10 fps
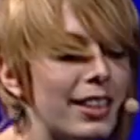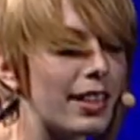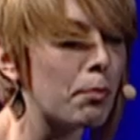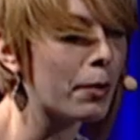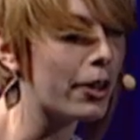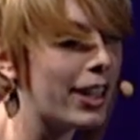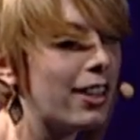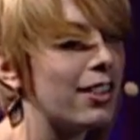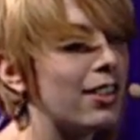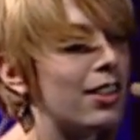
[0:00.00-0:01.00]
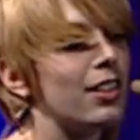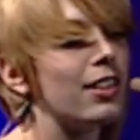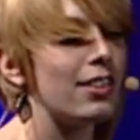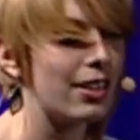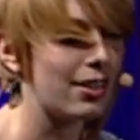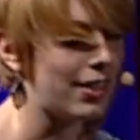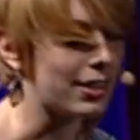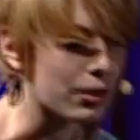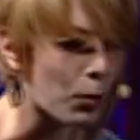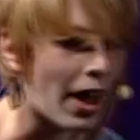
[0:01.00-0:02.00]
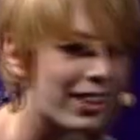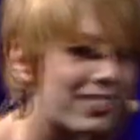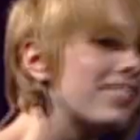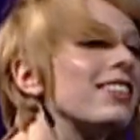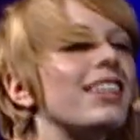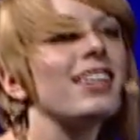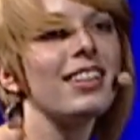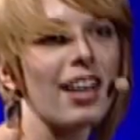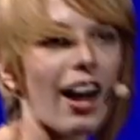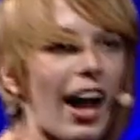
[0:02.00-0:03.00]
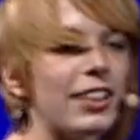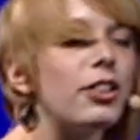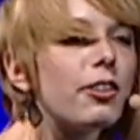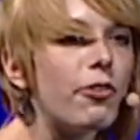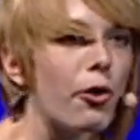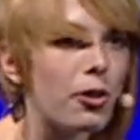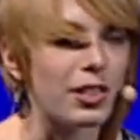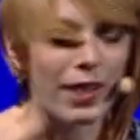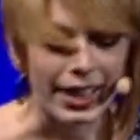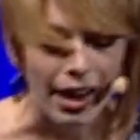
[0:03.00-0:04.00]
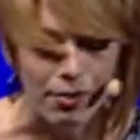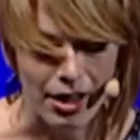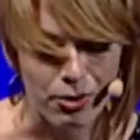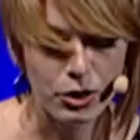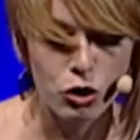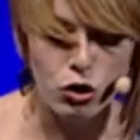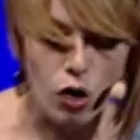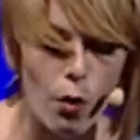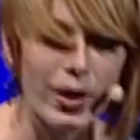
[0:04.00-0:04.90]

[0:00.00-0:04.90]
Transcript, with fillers: said, Bernie, this is why. I took photos on my camera and I was so